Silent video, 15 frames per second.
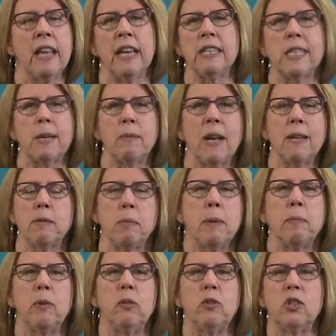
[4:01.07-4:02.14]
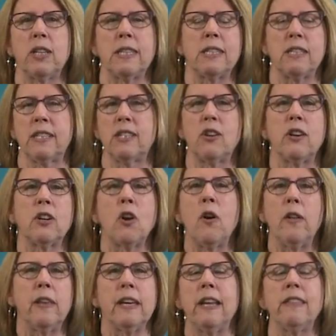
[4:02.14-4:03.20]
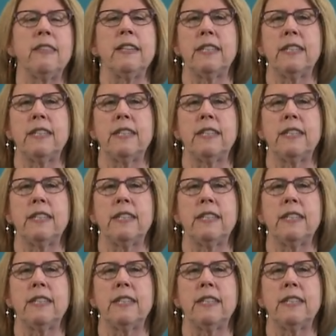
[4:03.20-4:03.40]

and sometimes people will just start calling it the